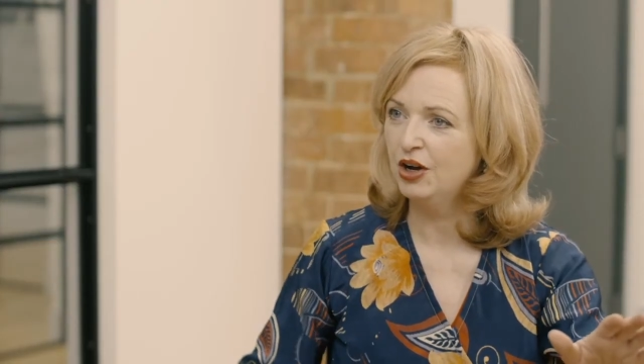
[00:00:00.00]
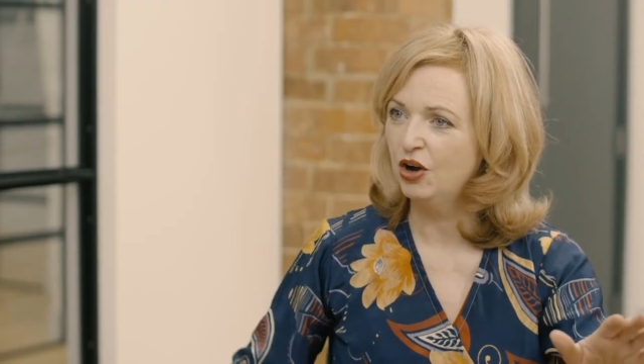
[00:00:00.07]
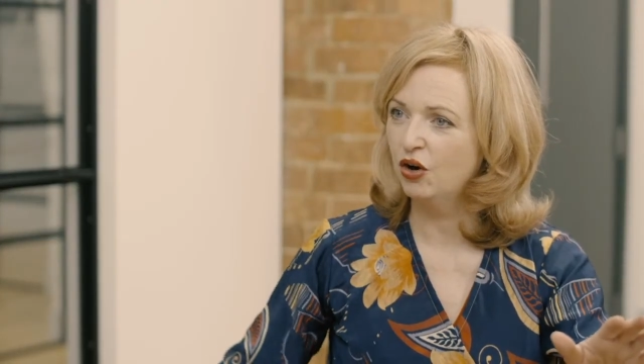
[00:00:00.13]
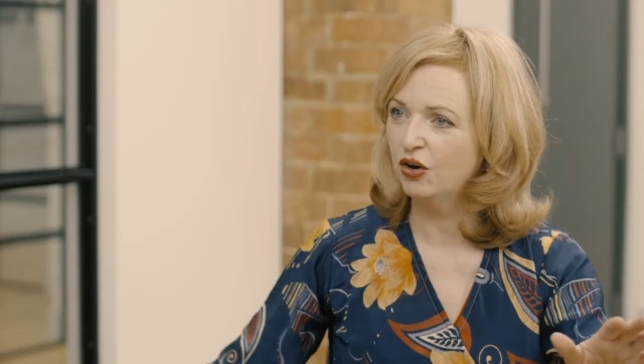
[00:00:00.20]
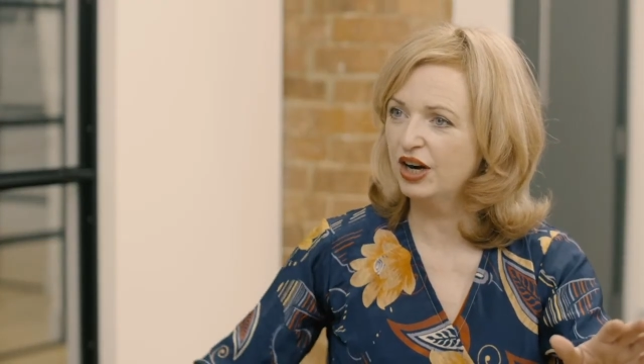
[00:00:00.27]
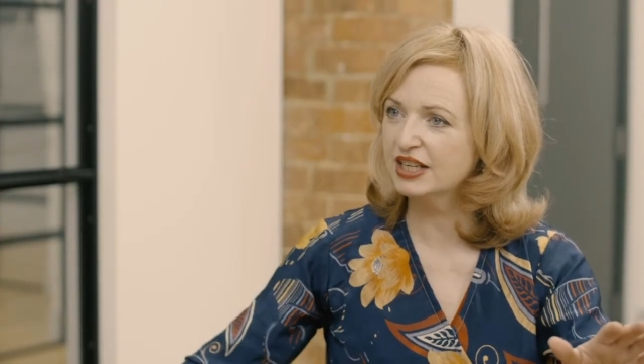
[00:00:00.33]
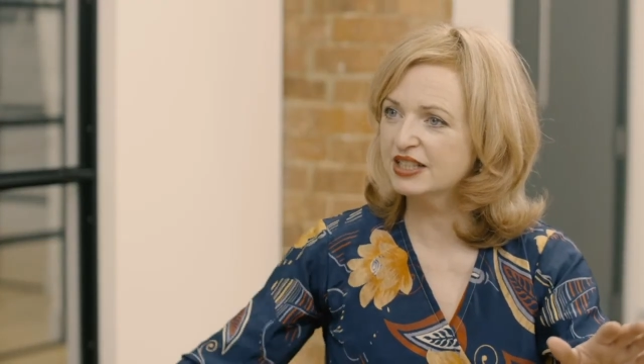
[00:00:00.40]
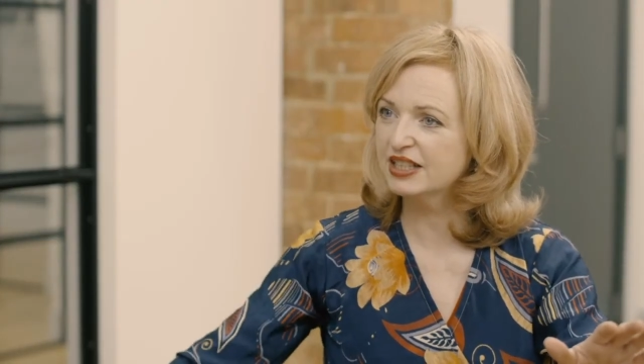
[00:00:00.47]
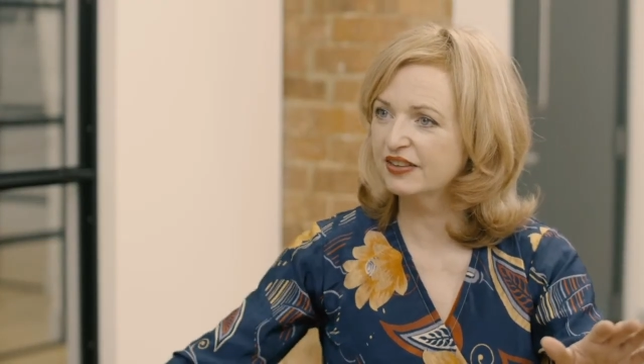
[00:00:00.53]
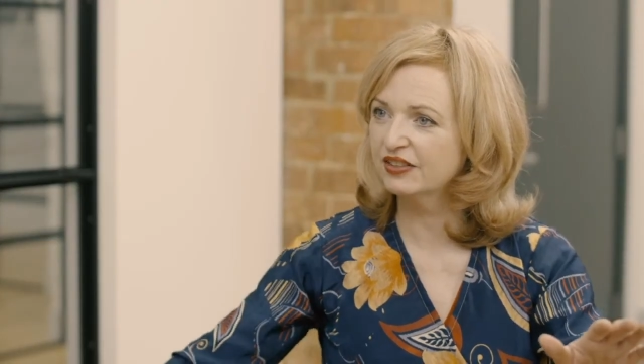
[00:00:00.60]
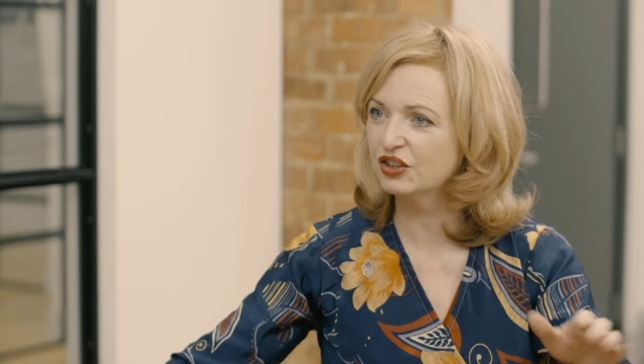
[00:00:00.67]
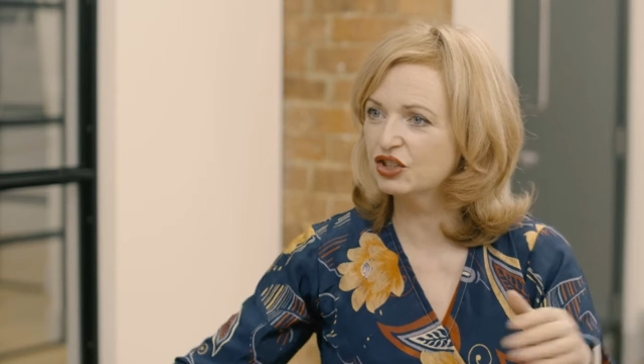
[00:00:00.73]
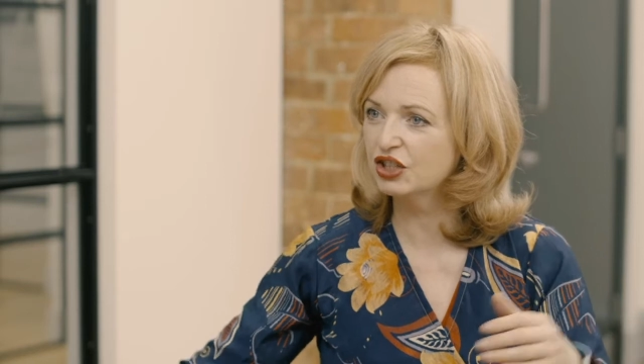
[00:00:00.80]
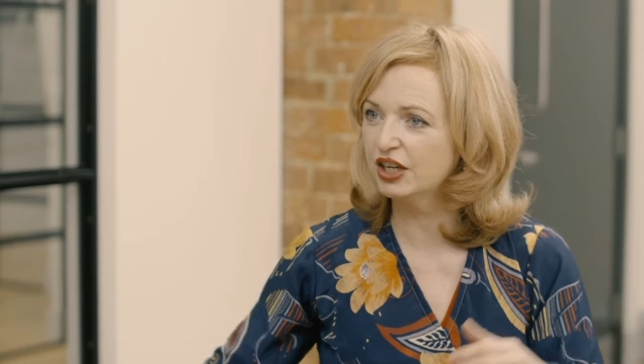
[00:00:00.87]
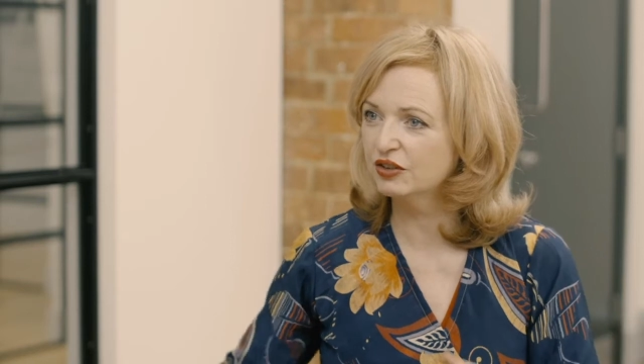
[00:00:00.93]
or asking their
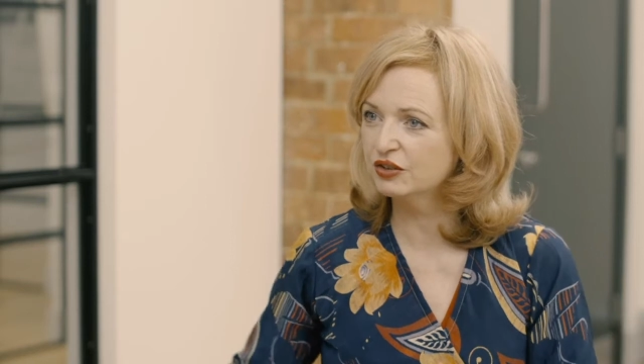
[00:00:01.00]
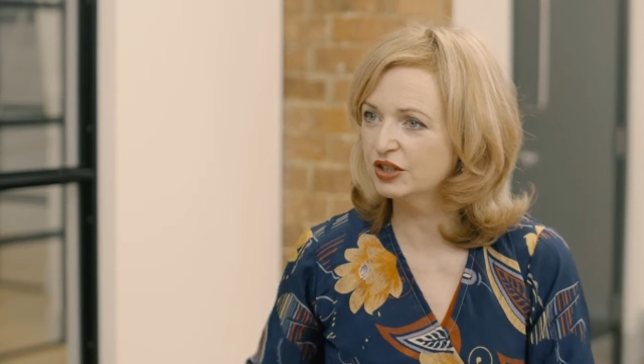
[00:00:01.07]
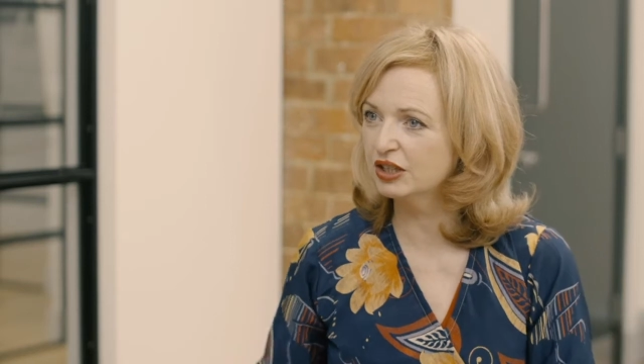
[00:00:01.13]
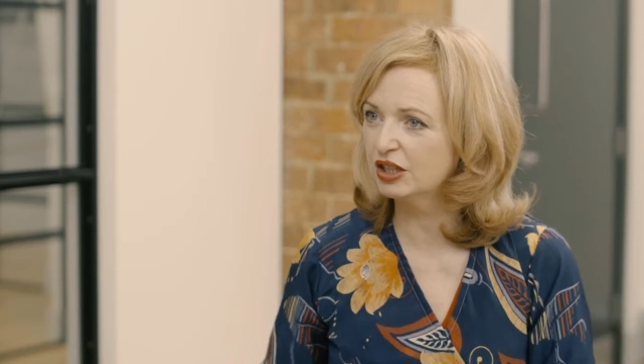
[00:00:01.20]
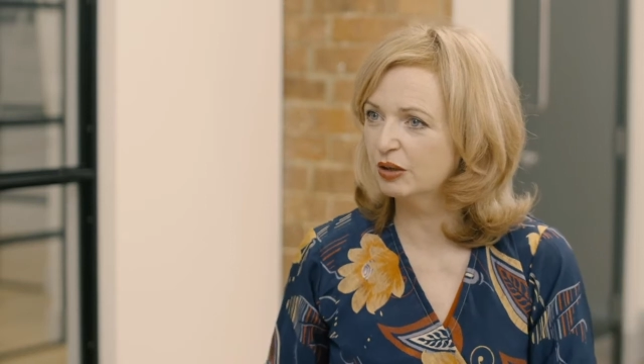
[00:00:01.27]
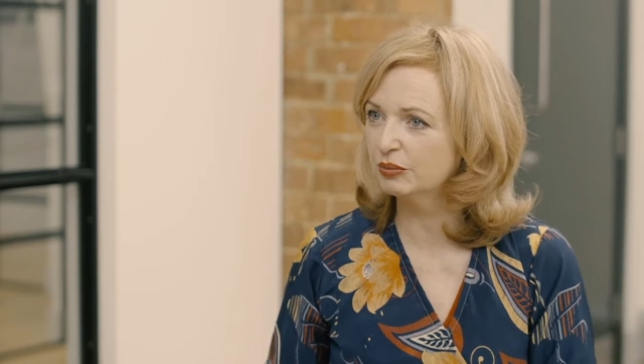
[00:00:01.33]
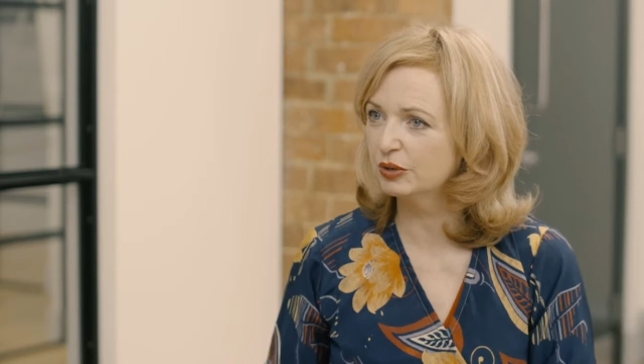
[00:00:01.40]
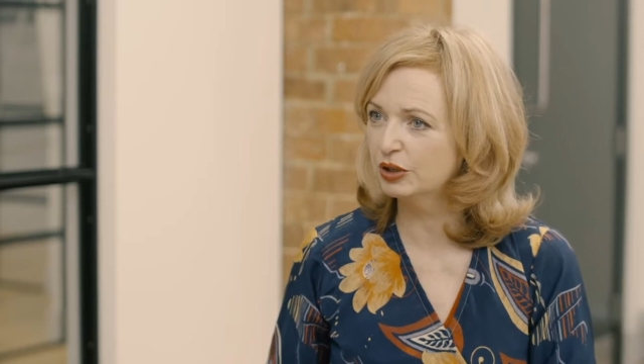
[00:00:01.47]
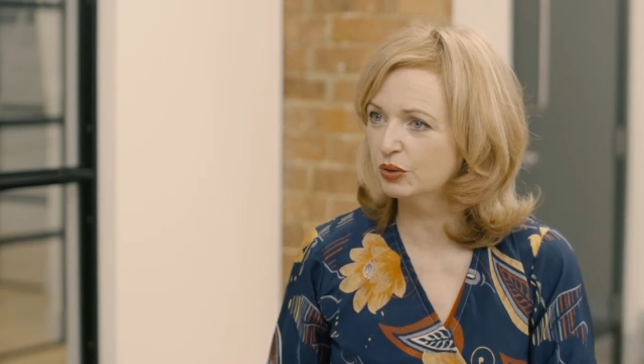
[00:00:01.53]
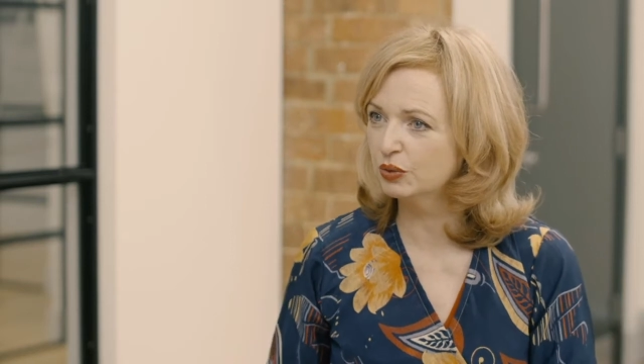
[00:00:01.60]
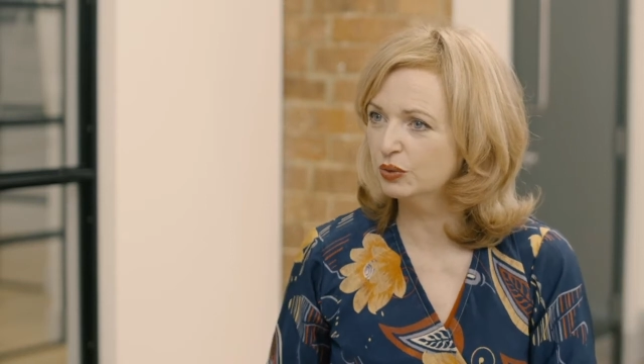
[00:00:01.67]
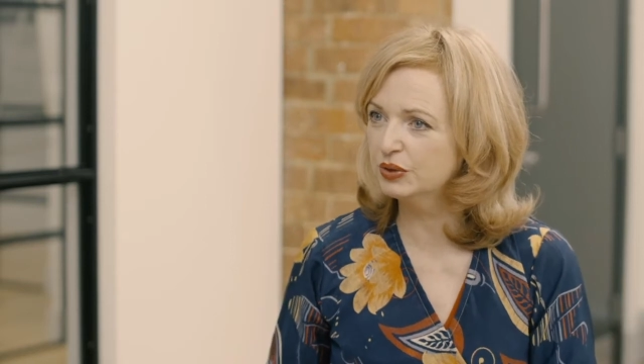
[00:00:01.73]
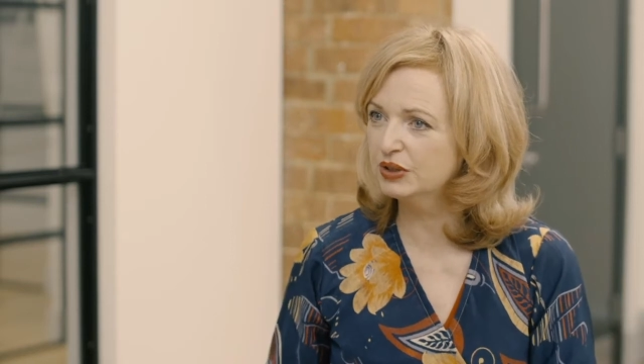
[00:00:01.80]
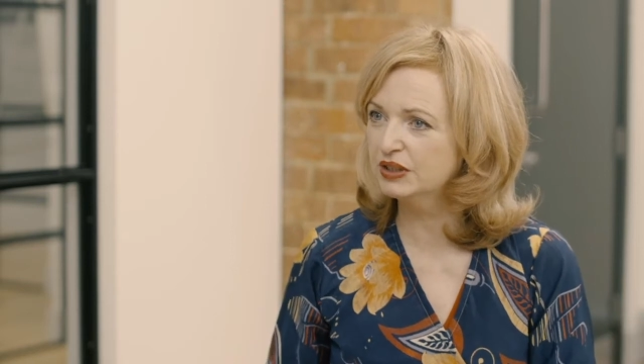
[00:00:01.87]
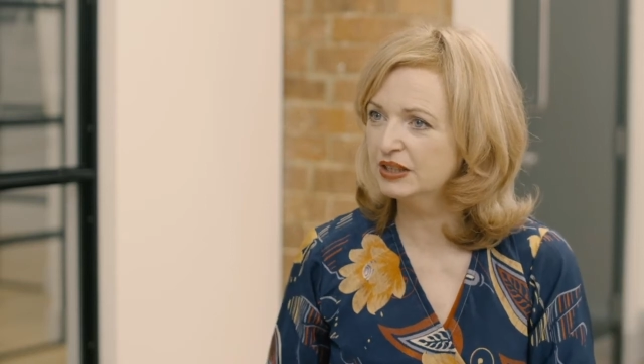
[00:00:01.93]
child to come
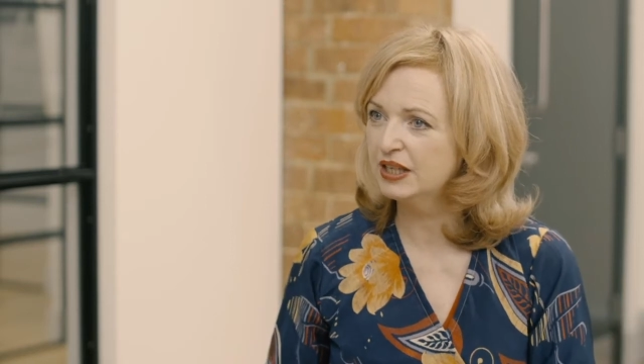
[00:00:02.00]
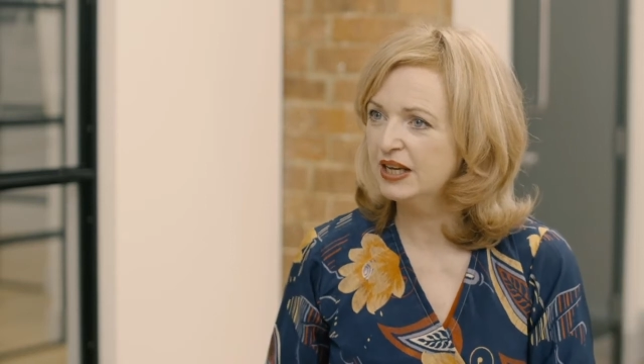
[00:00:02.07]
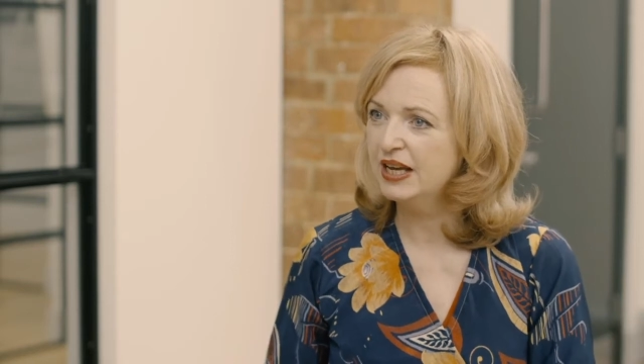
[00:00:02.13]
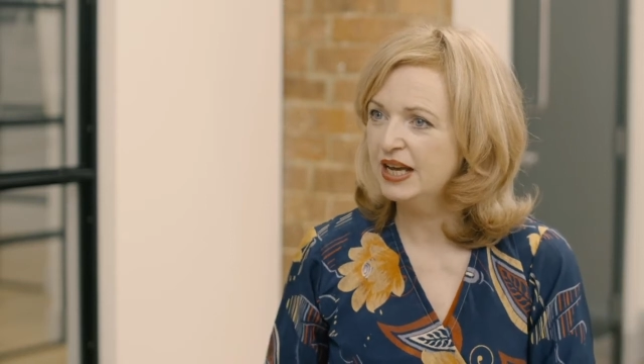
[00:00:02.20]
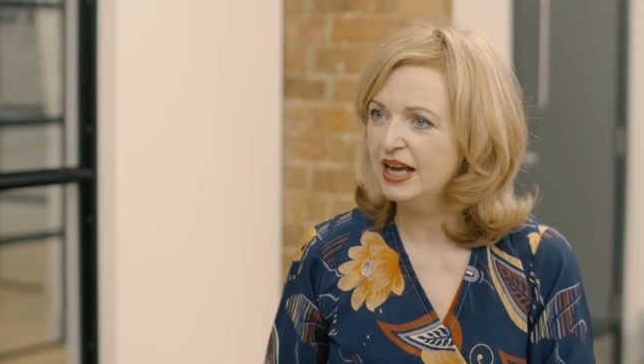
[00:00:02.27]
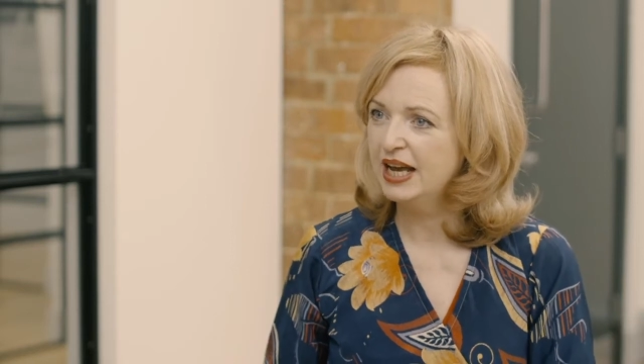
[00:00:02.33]
close.